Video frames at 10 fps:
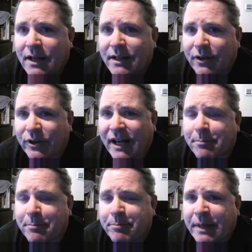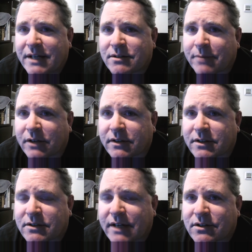They were kind of pissed about the
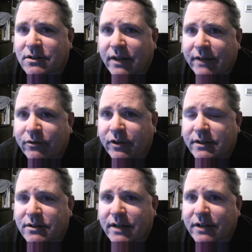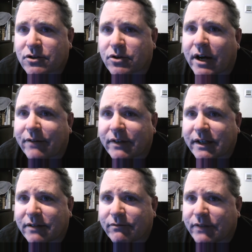sex slavery and sex
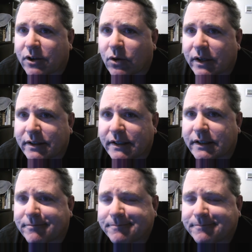trafficking video I did